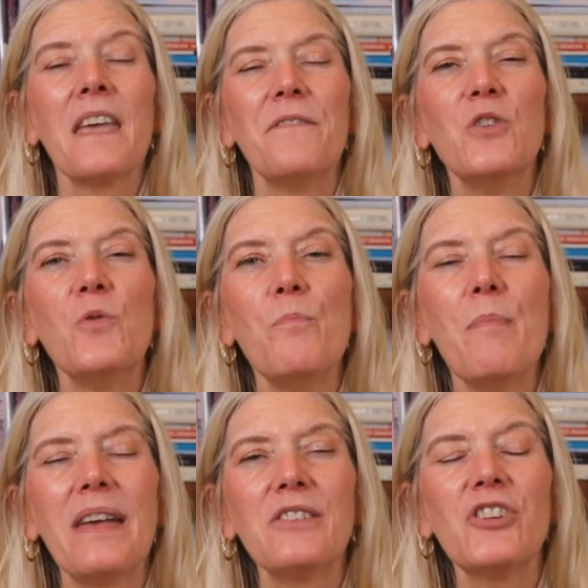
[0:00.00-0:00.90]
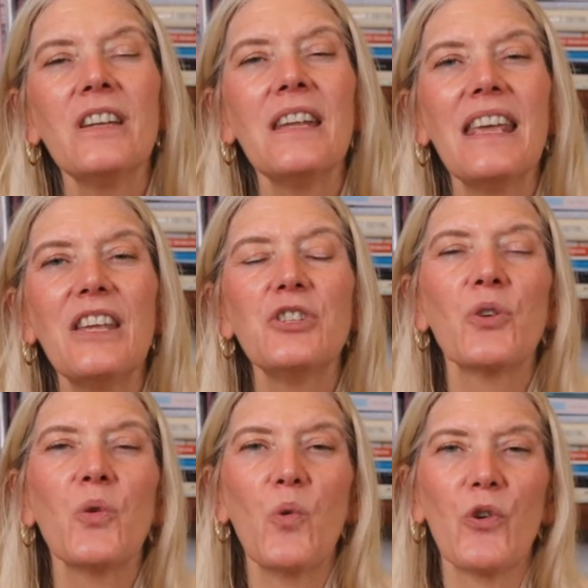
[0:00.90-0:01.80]
If you mention in
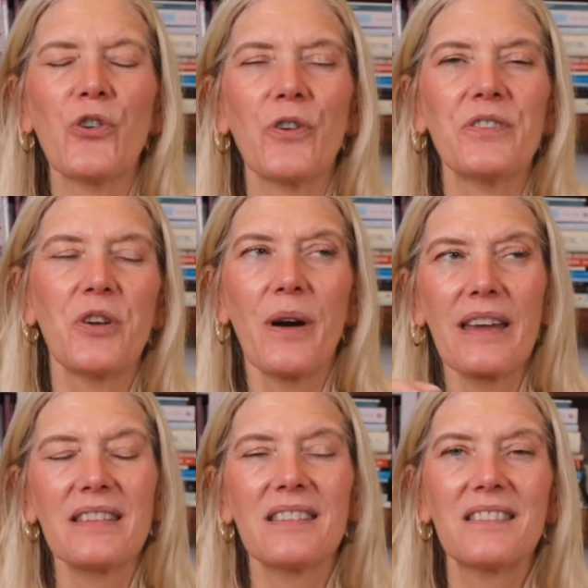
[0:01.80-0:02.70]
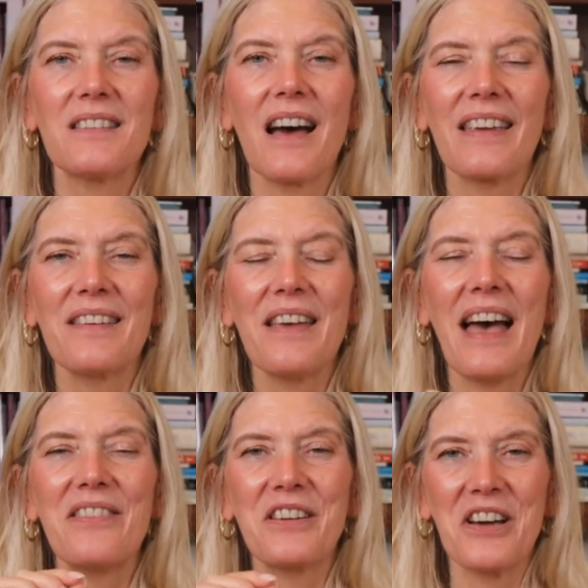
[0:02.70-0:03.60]
your order, so I
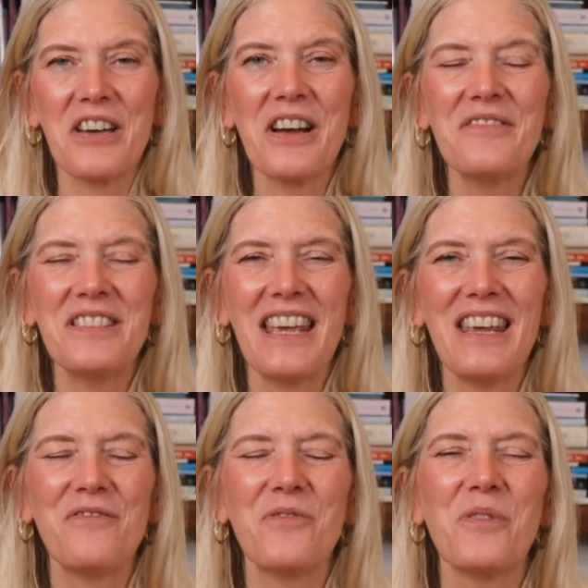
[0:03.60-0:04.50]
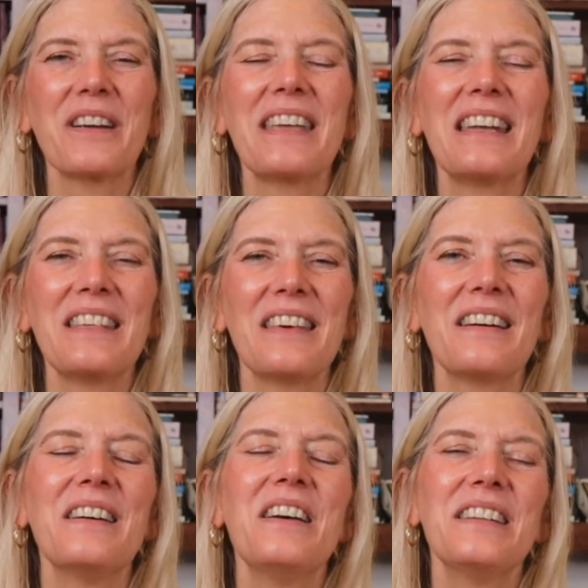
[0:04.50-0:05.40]
had the cutoff date for getting
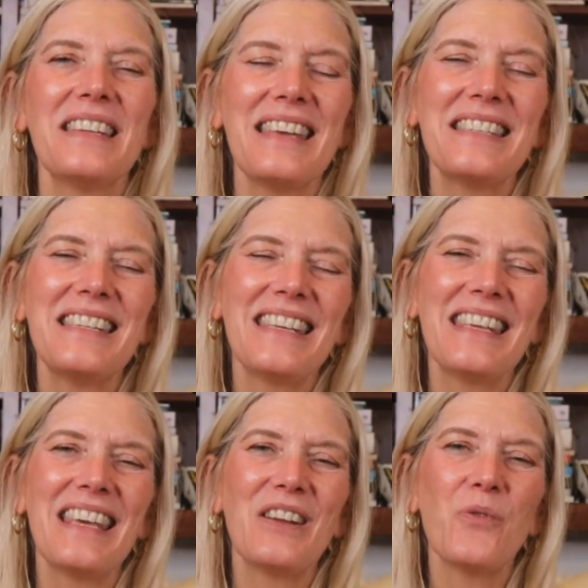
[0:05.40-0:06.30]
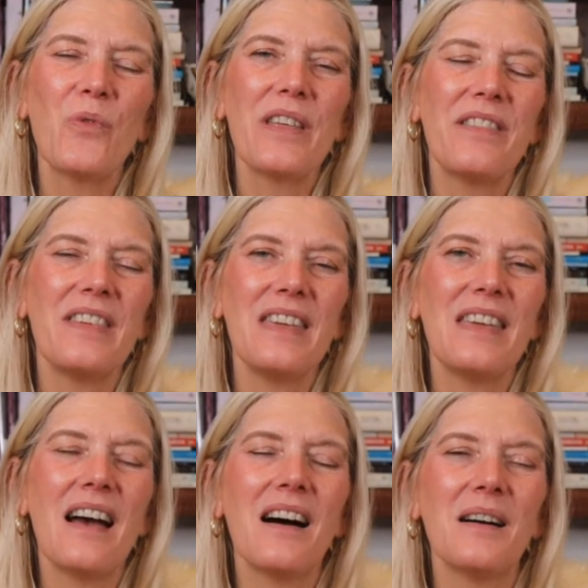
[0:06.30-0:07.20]
the tasting kit with the